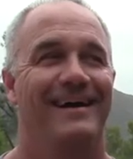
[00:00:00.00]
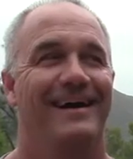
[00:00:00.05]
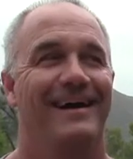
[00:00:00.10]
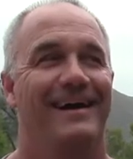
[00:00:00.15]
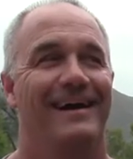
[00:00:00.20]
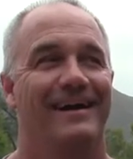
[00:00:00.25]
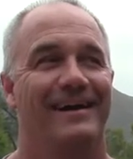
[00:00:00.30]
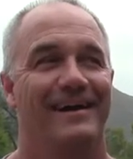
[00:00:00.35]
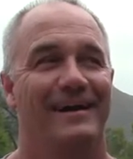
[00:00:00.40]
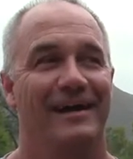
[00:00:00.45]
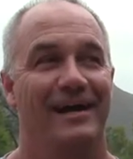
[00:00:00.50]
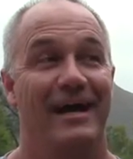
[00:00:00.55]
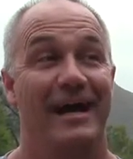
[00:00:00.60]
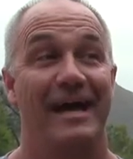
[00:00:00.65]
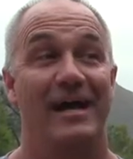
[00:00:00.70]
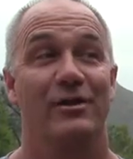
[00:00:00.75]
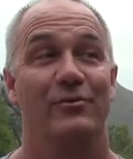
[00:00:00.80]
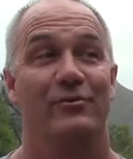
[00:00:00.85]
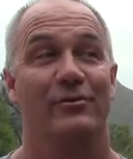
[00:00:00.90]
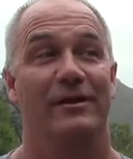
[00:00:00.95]

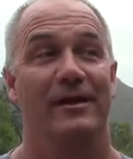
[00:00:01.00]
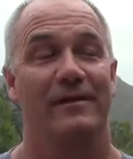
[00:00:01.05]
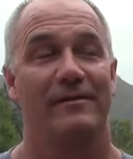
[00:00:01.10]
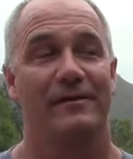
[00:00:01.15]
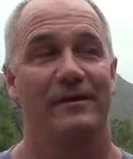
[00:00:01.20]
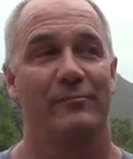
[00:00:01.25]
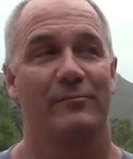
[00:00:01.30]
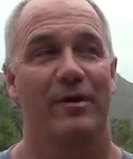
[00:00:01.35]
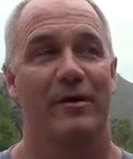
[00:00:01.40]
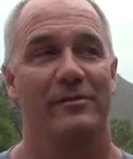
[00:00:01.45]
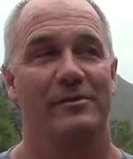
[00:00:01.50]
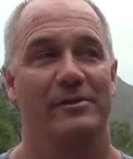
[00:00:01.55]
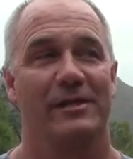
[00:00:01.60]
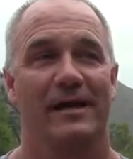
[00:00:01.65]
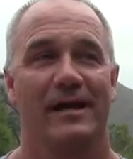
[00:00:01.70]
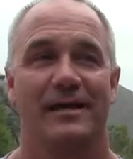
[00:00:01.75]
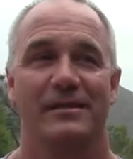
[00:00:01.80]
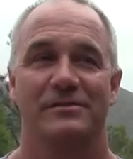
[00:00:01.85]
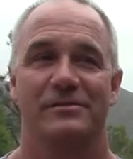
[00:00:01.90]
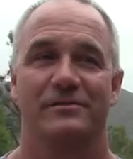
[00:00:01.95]
Annually, I think probably the
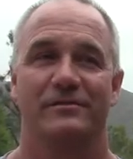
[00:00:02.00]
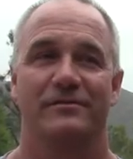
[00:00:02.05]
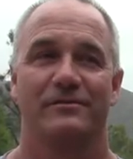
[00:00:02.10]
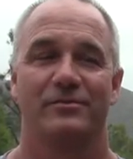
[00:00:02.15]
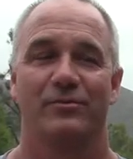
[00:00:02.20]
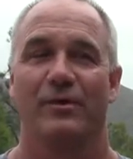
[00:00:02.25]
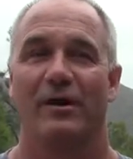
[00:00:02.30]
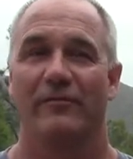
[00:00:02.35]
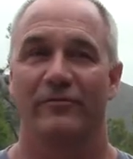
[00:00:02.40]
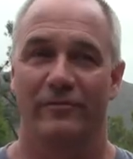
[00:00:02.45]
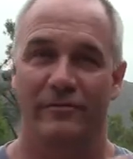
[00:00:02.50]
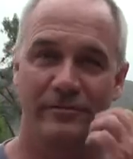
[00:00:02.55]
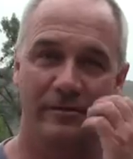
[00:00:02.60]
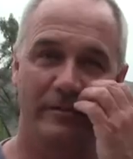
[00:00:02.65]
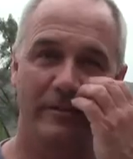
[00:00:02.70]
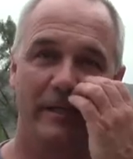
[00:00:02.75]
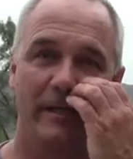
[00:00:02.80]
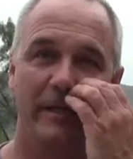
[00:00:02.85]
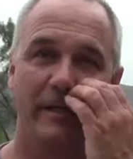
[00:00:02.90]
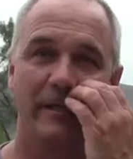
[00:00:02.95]
last 12 or
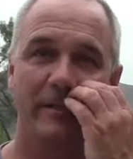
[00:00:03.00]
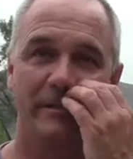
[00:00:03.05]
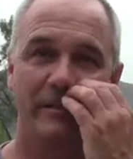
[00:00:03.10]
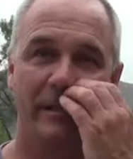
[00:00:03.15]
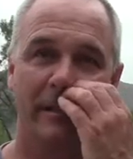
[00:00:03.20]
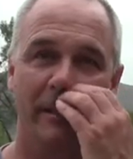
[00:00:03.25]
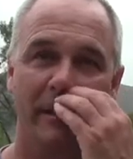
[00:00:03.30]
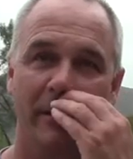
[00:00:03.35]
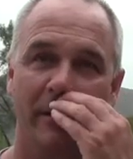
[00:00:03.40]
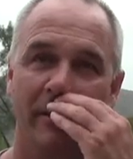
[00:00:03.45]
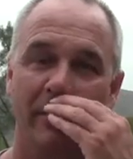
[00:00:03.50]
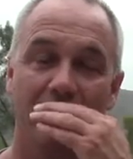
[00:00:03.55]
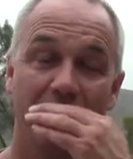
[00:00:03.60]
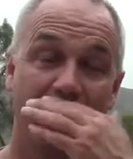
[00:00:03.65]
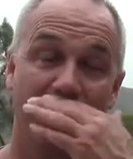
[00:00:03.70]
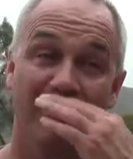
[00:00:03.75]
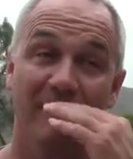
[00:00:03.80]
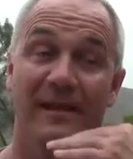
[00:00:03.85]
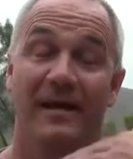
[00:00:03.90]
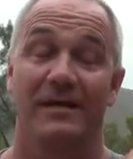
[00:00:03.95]
13 years ago,
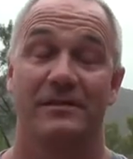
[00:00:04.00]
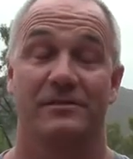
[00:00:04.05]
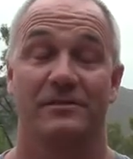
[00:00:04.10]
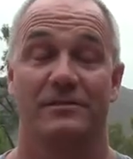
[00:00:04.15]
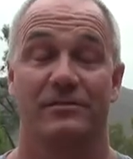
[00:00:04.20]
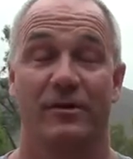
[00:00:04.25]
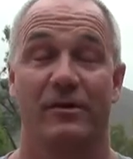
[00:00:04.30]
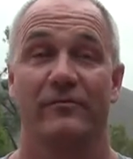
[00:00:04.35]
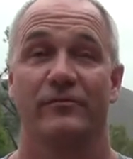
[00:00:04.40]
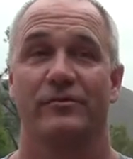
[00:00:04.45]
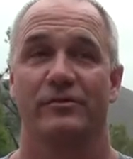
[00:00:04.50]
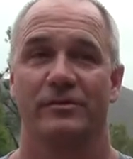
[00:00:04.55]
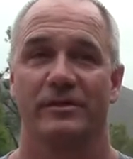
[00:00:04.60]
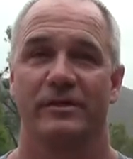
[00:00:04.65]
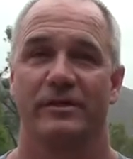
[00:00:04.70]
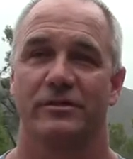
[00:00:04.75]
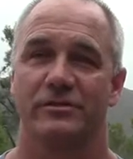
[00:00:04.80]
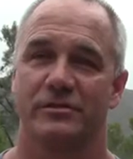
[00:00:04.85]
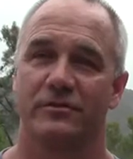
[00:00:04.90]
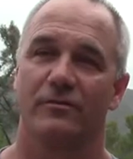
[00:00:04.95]
last 12 or 13
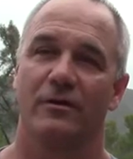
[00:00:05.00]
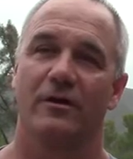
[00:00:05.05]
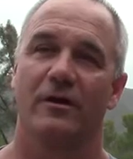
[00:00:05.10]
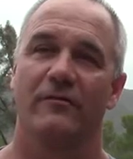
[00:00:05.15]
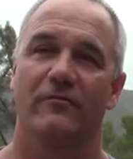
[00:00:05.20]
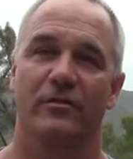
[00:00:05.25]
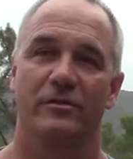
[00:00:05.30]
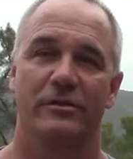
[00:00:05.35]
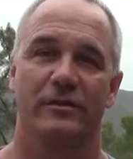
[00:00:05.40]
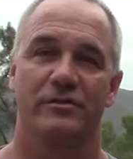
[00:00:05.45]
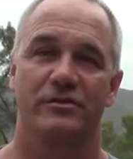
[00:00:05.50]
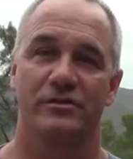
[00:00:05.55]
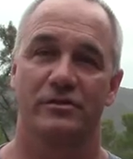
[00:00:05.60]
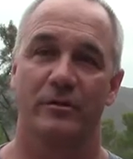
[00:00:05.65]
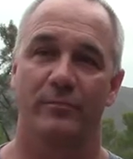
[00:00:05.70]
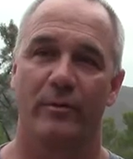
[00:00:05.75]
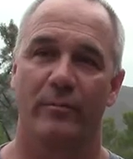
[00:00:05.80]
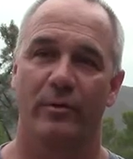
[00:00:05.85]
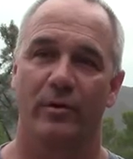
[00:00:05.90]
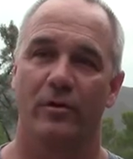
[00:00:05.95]
years in a row, I've worked on the
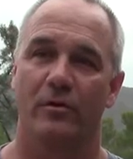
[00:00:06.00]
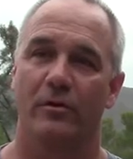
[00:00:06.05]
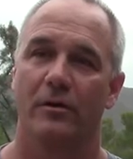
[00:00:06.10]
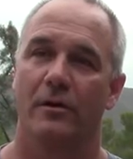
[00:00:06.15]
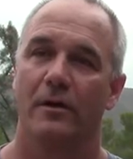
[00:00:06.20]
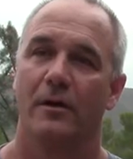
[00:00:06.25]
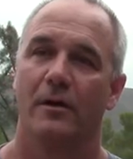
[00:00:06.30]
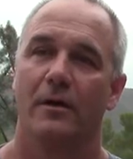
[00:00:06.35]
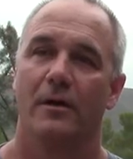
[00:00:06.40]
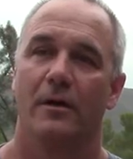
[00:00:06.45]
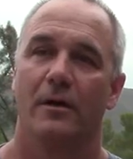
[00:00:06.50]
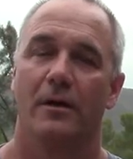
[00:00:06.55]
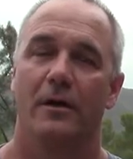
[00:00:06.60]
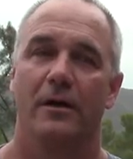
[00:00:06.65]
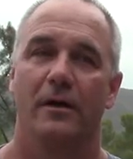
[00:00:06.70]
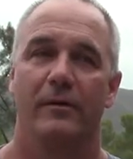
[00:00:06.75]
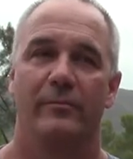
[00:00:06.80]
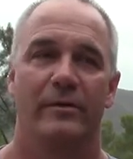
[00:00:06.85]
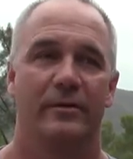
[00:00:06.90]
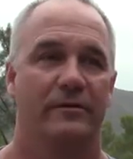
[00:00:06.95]
Super Bowl,
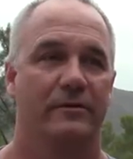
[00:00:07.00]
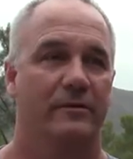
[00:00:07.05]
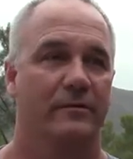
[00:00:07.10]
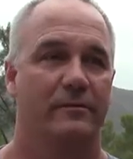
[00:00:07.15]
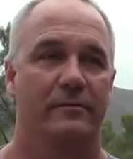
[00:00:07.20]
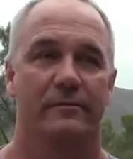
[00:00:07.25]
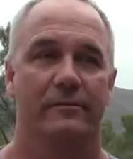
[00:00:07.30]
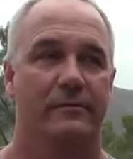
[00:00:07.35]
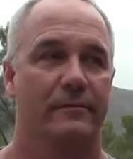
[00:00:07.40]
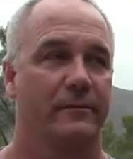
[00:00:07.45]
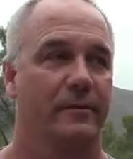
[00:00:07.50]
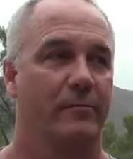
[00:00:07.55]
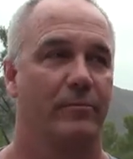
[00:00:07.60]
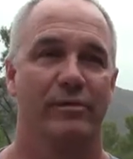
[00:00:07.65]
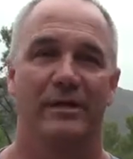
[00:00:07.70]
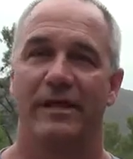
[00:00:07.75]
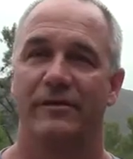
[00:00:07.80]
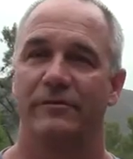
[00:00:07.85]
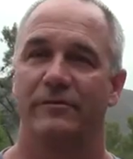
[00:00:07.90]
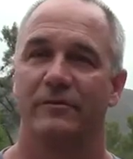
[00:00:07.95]
been to a
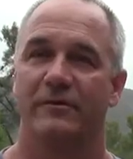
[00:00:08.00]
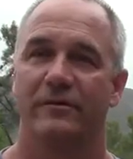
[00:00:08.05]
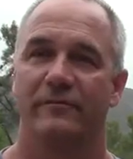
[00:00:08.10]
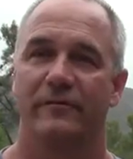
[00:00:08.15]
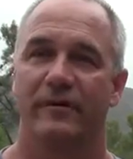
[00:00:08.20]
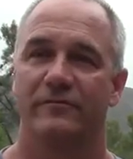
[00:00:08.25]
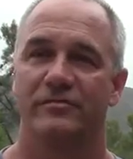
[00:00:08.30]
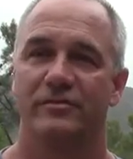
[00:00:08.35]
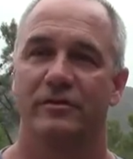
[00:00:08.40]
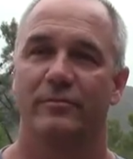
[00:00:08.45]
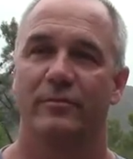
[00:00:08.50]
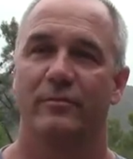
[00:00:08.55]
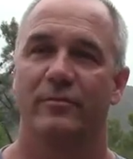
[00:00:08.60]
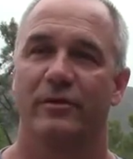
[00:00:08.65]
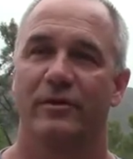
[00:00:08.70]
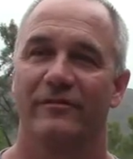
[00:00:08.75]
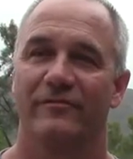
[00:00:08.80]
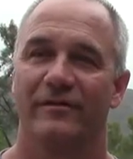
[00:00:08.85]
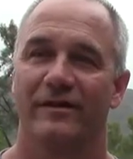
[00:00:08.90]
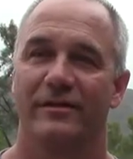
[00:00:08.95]
plethora of Super
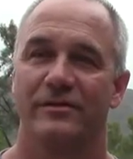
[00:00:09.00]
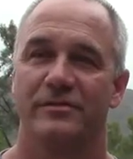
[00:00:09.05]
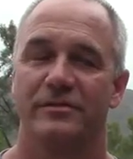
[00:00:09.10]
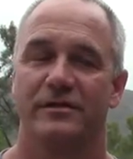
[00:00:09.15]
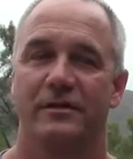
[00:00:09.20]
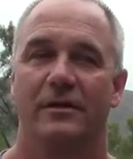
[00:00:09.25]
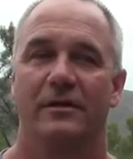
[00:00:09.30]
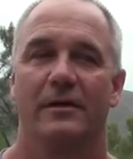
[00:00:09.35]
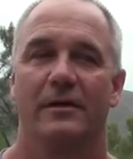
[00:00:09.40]
Bowl events.